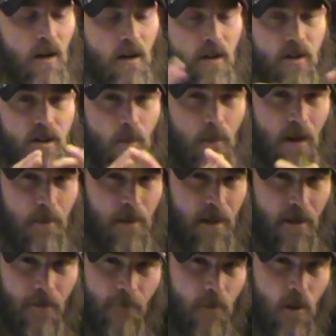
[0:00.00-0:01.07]
So maybe
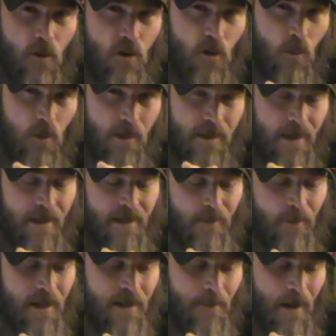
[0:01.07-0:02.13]
in the future we'll see
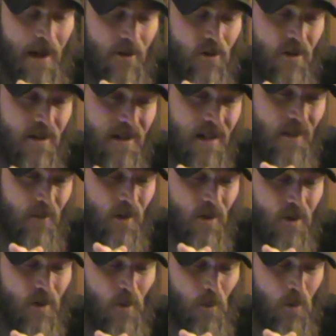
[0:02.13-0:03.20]
some expansions giving you
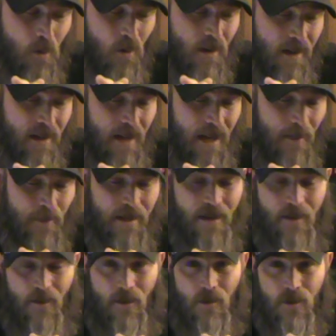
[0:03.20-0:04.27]
some more game
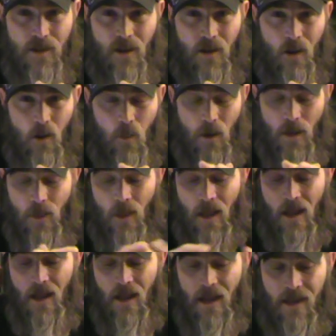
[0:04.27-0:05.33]
scenarios to go with
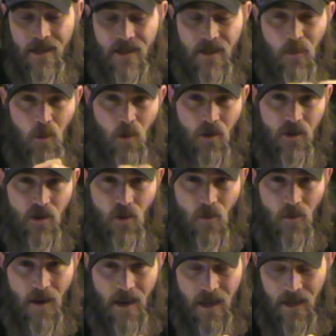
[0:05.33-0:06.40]
and some more
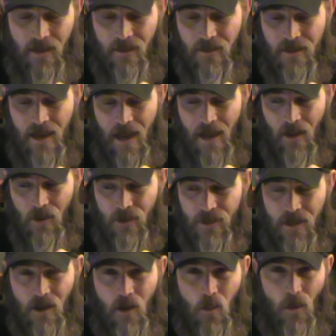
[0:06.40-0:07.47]
terrain tiles
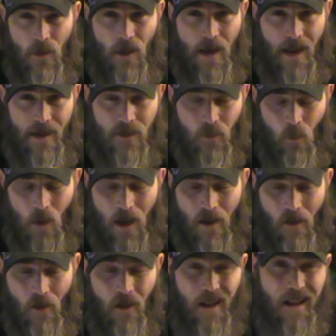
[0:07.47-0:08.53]
to go with it as
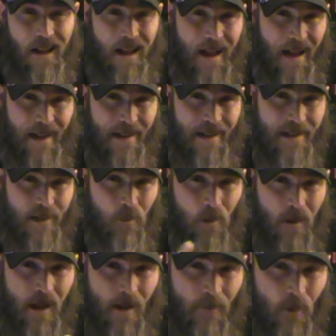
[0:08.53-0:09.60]
well. I guess
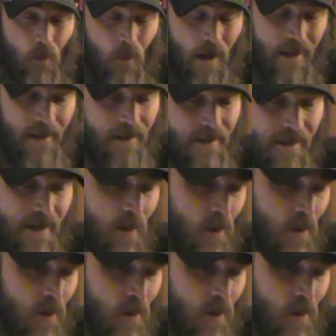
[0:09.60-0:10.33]
we'll have to wait and see